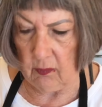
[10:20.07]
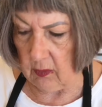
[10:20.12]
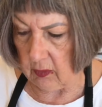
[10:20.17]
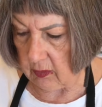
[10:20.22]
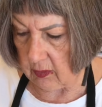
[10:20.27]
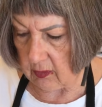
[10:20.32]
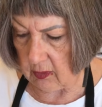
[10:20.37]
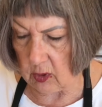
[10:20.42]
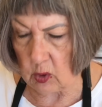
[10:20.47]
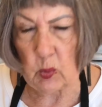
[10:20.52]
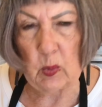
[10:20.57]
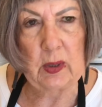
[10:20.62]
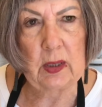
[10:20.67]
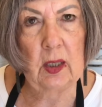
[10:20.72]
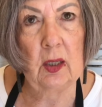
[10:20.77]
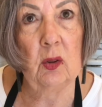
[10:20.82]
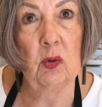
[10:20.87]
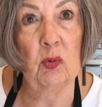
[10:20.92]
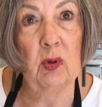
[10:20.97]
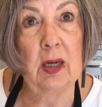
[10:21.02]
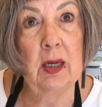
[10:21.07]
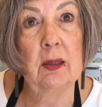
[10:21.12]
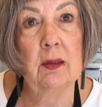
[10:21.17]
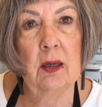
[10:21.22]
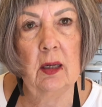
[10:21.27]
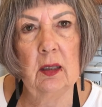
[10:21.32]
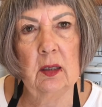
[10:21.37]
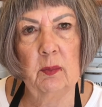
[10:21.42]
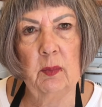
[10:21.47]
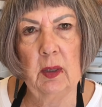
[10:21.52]
This is a 23
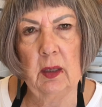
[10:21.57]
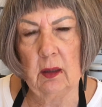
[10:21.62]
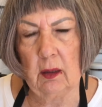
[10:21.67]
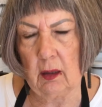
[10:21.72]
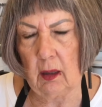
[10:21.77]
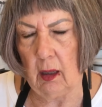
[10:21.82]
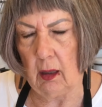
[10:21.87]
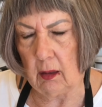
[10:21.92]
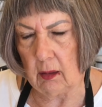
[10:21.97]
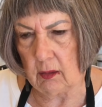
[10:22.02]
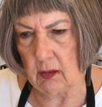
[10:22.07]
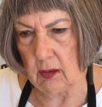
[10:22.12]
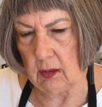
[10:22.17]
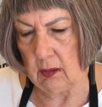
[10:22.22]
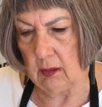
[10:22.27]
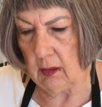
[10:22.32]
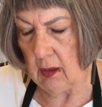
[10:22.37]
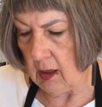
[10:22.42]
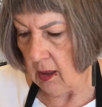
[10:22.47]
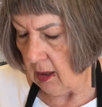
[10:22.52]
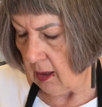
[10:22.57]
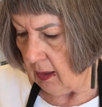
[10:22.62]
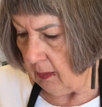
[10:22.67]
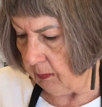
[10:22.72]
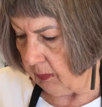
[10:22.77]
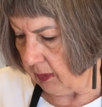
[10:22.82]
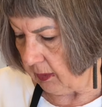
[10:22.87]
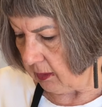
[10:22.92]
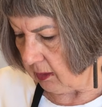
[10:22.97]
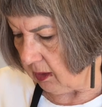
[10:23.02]
centimetre cake tin,
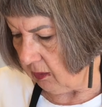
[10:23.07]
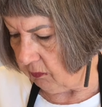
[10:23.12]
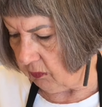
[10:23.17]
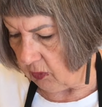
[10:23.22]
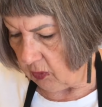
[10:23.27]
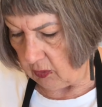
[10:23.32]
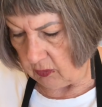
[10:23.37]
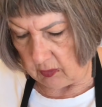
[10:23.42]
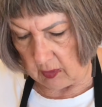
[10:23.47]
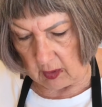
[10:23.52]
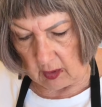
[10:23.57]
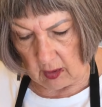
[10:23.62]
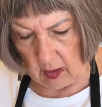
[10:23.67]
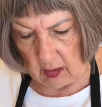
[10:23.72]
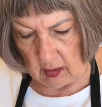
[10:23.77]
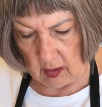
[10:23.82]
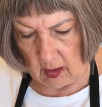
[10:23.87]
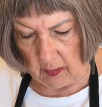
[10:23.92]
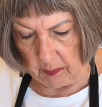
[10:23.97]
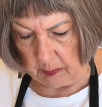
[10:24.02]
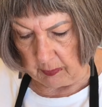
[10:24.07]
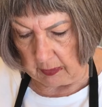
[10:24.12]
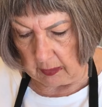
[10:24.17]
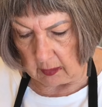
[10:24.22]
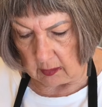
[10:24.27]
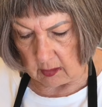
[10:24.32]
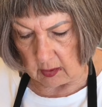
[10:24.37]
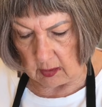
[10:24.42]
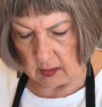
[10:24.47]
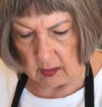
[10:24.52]
but if you're using a bigger
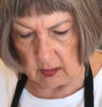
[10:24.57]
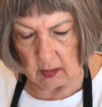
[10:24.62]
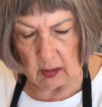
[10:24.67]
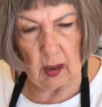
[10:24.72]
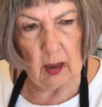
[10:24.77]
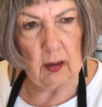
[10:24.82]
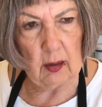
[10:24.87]
tin,